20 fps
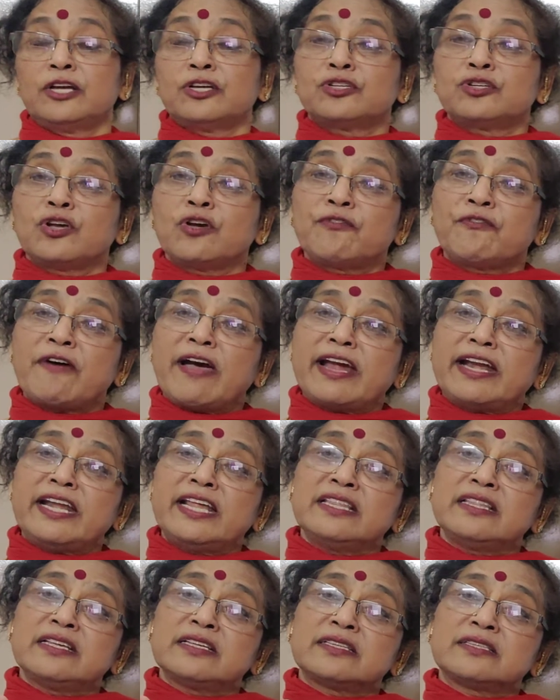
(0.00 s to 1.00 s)
So you are
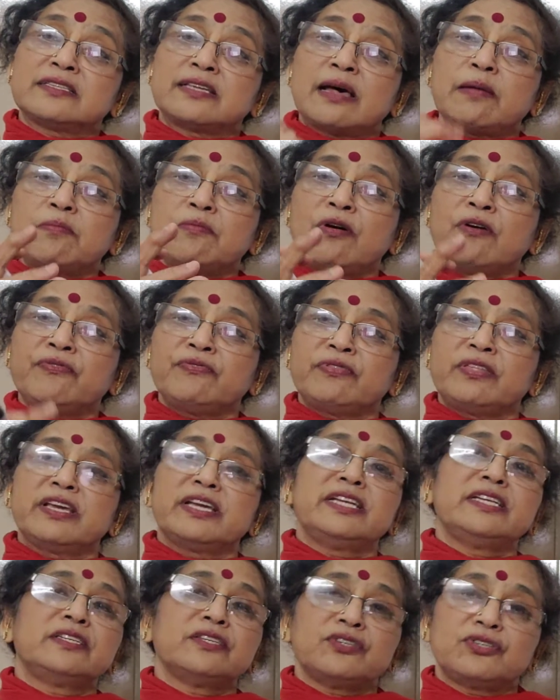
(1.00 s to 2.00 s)
finding the sum of the
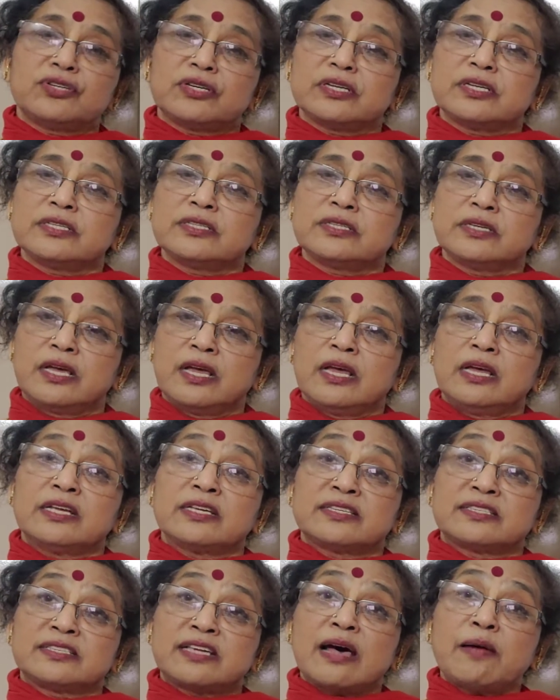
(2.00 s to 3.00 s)
integers.
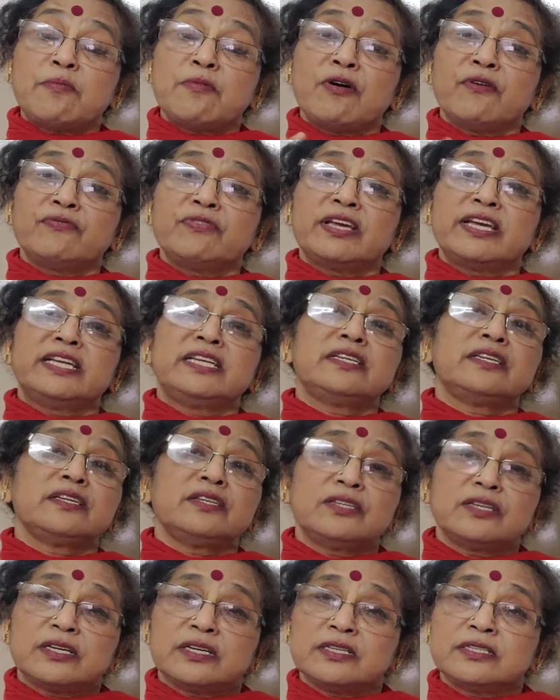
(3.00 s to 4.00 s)
Sum of the
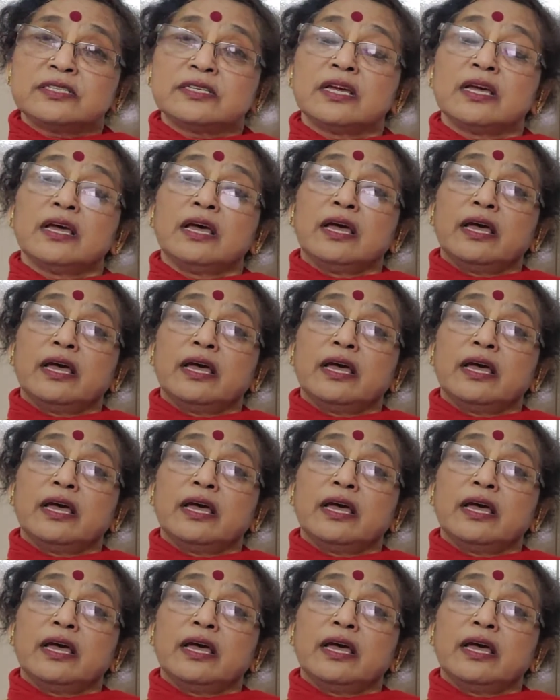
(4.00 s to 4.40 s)
integers